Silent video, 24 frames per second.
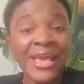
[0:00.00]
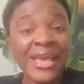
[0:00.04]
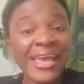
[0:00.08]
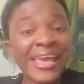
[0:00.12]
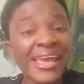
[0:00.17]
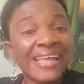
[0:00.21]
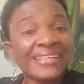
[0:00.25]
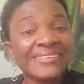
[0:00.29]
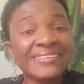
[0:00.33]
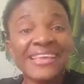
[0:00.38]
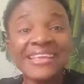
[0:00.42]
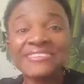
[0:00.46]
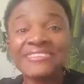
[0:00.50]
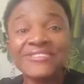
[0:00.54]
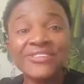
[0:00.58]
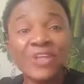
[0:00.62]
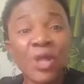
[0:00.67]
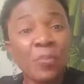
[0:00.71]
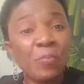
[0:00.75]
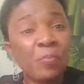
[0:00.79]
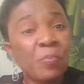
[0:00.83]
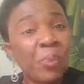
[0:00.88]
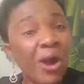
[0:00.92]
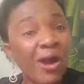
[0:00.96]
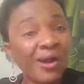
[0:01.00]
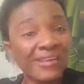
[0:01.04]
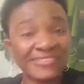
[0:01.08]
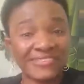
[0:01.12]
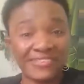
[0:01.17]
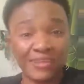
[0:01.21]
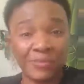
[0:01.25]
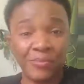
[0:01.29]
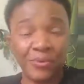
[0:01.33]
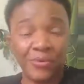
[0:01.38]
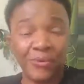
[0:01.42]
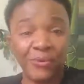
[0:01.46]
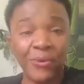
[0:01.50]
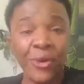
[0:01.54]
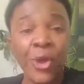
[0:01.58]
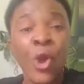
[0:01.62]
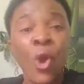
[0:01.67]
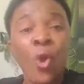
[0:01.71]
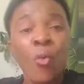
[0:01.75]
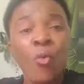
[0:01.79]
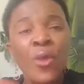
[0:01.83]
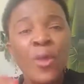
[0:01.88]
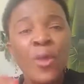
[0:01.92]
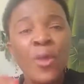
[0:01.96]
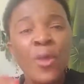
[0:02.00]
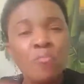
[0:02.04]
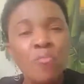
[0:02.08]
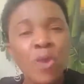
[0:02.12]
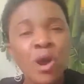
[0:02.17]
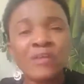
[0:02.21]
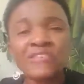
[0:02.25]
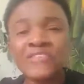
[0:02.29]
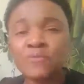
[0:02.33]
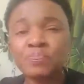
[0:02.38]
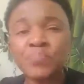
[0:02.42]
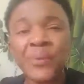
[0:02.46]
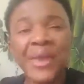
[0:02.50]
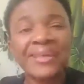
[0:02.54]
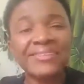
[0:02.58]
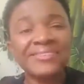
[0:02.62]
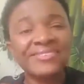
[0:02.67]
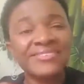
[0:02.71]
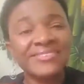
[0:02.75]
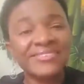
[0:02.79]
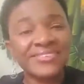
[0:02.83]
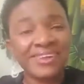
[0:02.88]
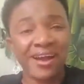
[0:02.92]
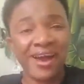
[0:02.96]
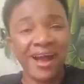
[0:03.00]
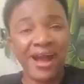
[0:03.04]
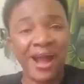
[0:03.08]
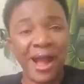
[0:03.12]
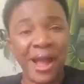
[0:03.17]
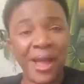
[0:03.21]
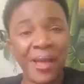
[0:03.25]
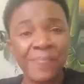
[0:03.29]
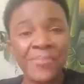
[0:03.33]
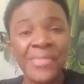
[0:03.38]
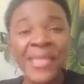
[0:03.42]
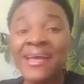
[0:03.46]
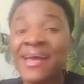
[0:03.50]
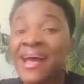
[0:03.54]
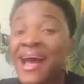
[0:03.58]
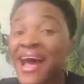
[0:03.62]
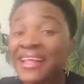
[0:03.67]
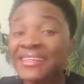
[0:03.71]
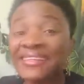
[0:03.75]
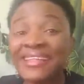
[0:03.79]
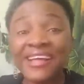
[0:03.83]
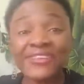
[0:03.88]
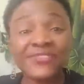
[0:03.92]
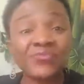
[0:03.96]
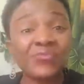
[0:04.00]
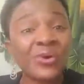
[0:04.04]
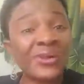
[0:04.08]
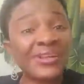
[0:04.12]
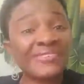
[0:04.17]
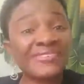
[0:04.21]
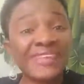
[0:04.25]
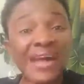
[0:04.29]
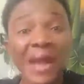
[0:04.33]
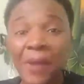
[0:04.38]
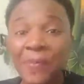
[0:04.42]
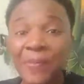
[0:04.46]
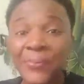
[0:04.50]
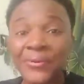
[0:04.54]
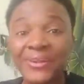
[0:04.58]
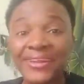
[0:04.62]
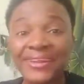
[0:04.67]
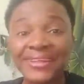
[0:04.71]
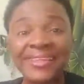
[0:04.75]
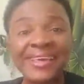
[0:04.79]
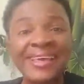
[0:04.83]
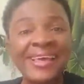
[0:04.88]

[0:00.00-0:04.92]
It is not possible. We must spend time, and that's what is happening.